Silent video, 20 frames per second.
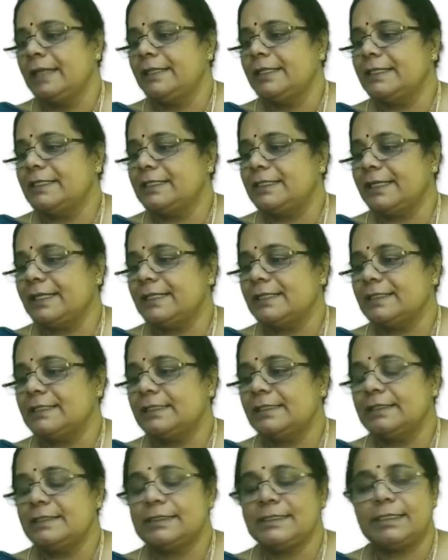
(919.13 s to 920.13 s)
They
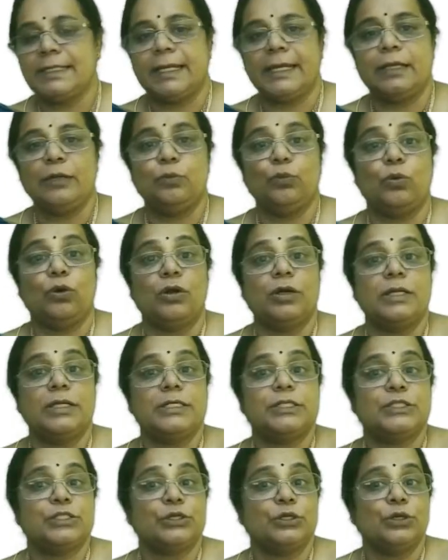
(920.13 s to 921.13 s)
tell the state what
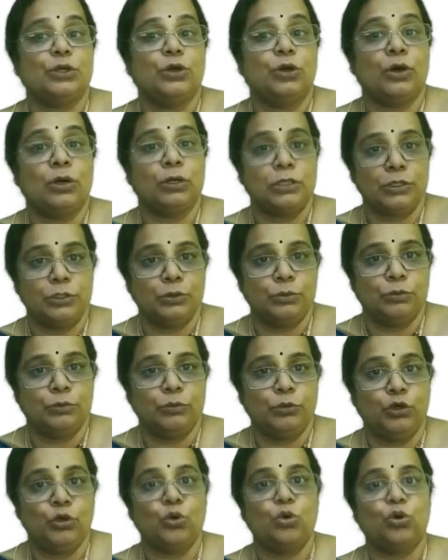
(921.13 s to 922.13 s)
it should not do.
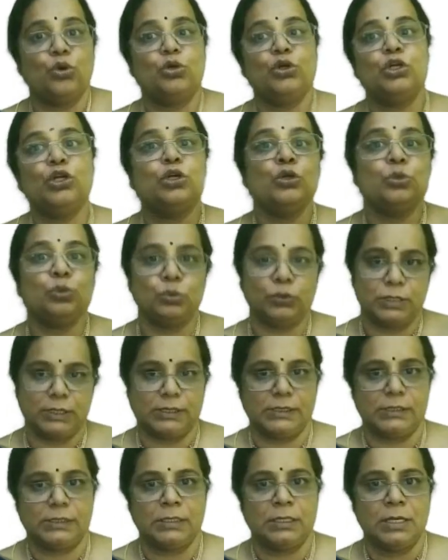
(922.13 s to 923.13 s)
Don't do
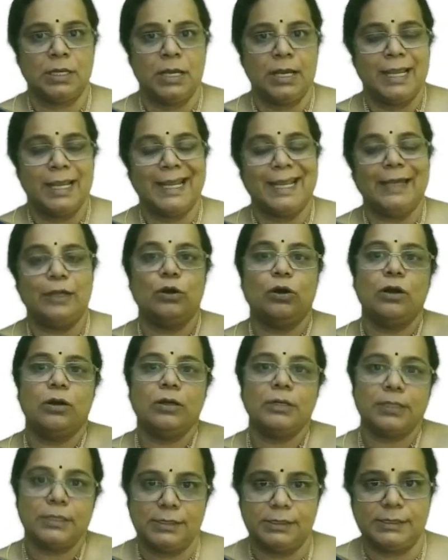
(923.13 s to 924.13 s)
this.
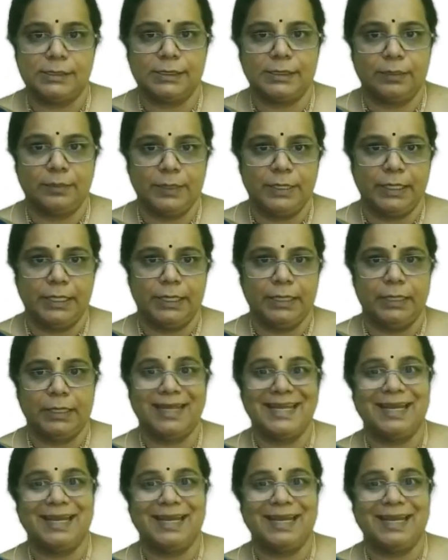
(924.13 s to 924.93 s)
Cannot discriminate.